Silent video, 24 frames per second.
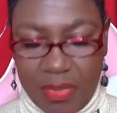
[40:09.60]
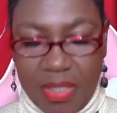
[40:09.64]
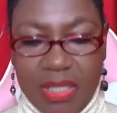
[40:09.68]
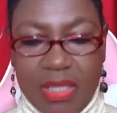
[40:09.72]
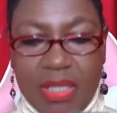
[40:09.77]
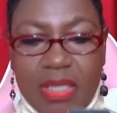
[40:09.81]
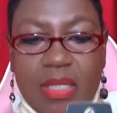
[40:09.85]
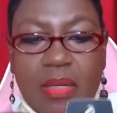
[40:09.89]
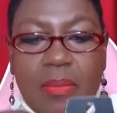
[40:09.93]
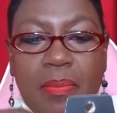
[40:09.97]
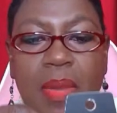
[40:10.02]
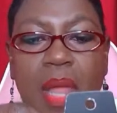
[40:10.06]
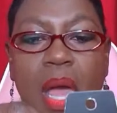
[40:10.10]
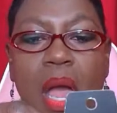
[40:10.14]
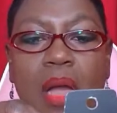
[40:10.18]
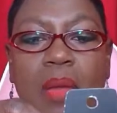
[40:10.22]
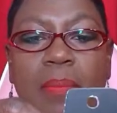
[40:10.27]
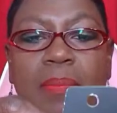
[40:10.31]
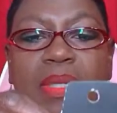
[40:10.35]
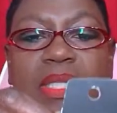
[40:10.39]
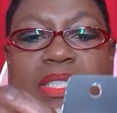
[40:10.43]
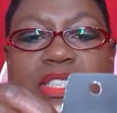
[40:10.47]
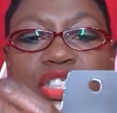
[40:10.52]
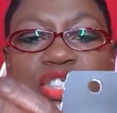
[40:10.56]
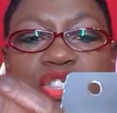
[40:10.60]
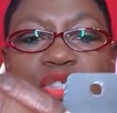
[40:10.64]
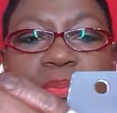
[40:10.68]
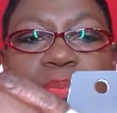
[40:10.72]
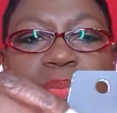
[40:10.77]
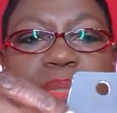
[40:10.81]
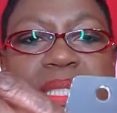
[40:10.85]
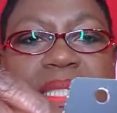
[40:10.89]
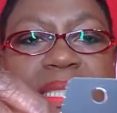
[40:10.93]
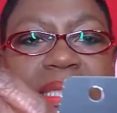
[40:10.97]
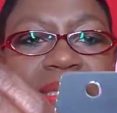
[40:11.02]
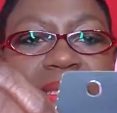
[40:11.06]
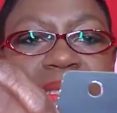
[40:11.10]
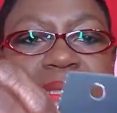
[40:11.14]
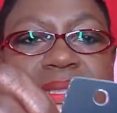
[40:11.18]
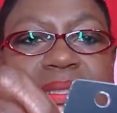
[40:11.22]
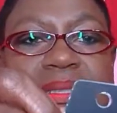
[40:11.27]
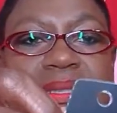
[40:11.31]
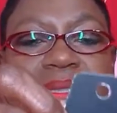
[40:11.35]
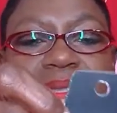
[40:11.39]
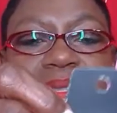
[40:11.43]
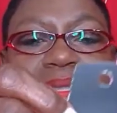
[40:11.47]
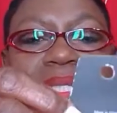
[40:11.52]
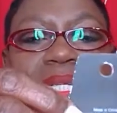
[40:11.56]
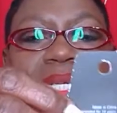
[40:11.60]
This is a blockbuster piece.